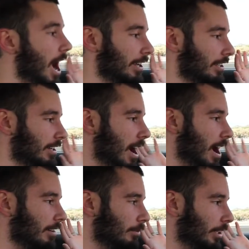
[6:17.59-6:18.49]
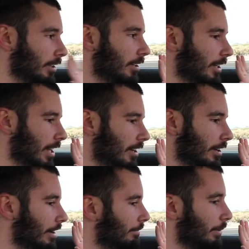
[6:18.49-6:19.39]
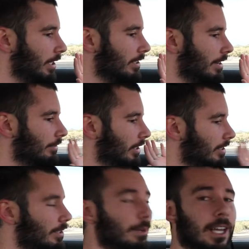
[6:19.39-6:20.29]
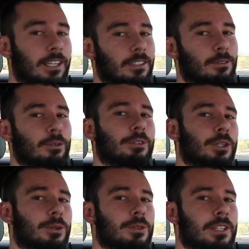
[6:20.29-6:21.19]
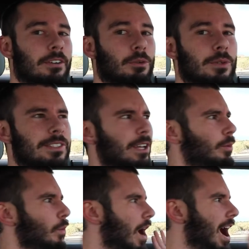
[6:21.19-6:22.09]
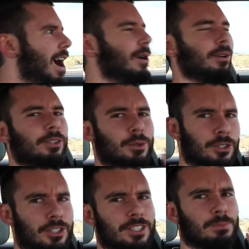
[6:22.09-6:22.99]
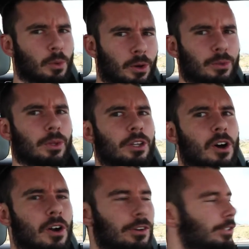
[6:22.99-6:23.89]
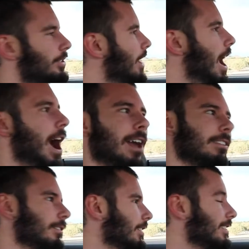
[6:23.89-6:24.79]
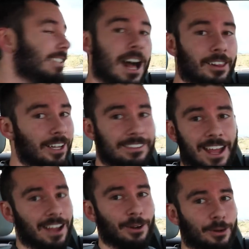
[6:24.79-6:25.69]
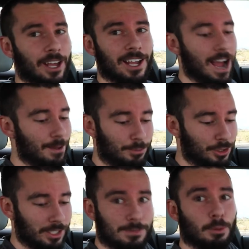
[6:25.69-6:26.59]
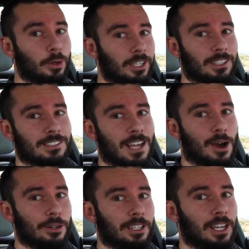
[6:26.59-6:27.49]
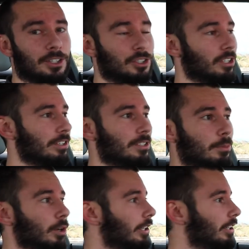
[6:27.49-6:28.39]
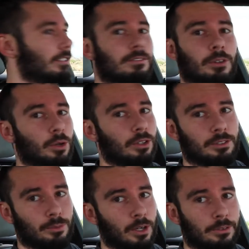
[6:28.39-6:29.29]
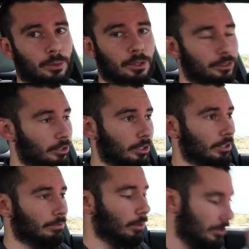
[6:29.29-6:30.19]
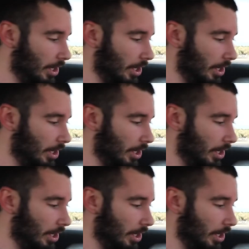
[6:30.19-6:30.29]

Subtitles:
I cannot reiterate that enough because I've done some hate reviews that everyone's like, wow, you're just spoiled with cars. It's not like that, okay? I'm just pointing this out in case you're in this market for whatever you're looking for.